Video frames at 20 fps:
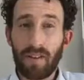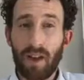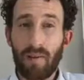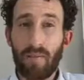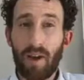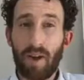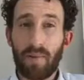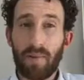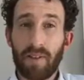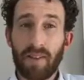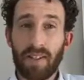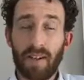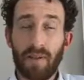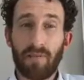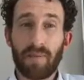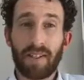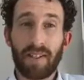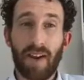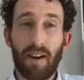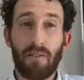There might be
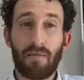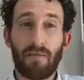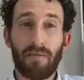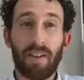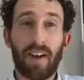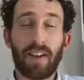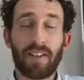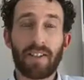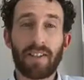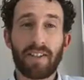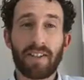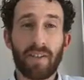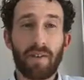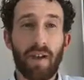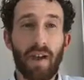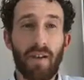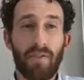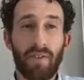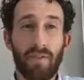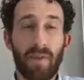some sacrifices that you
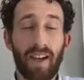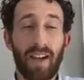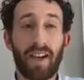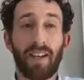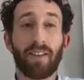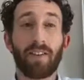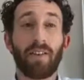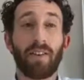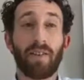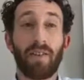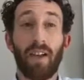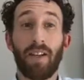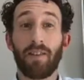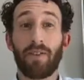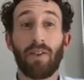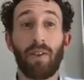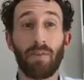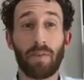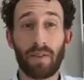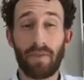have to make in
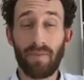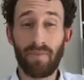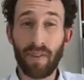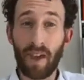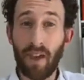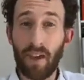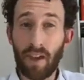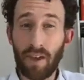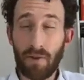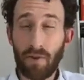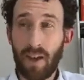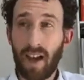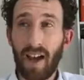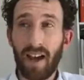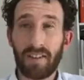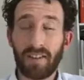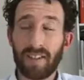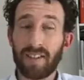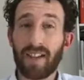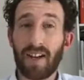terms of you
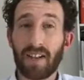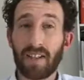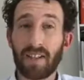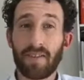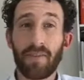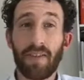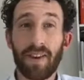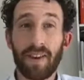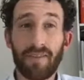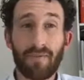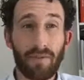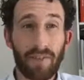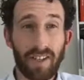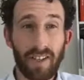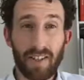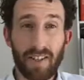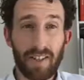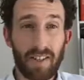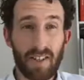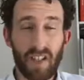can't satisfy every
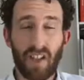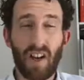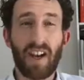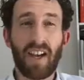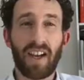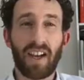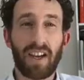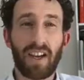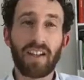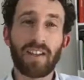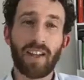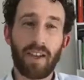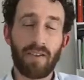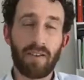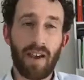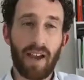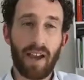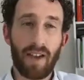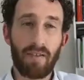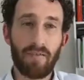desire that
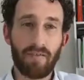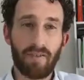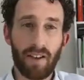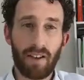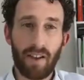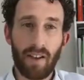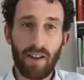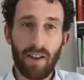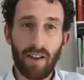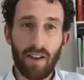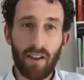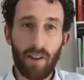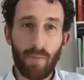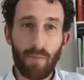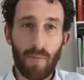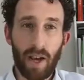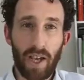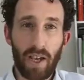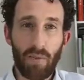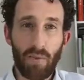you have,
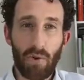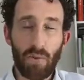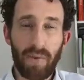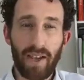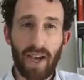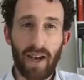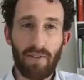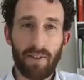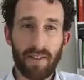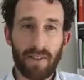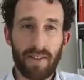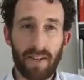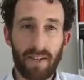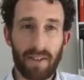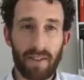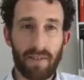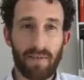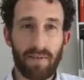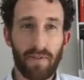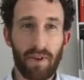but you will be able to
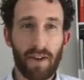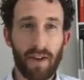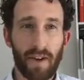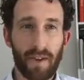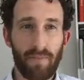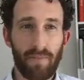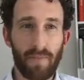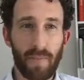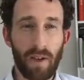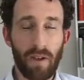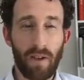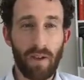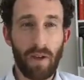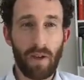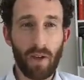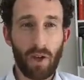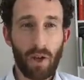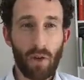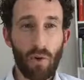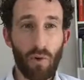satisfy
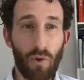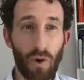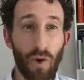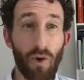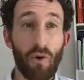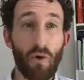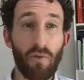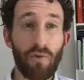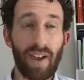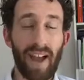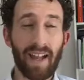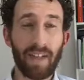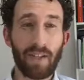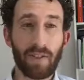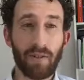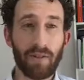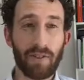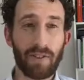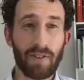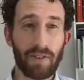your core
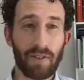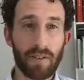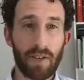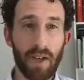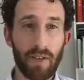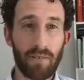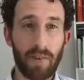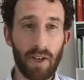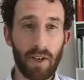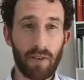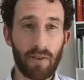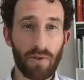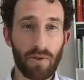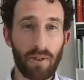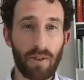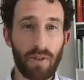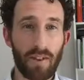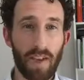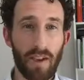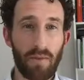values and making sure
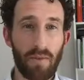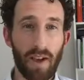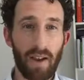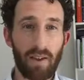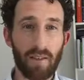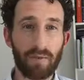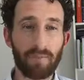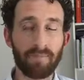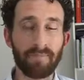that they're met.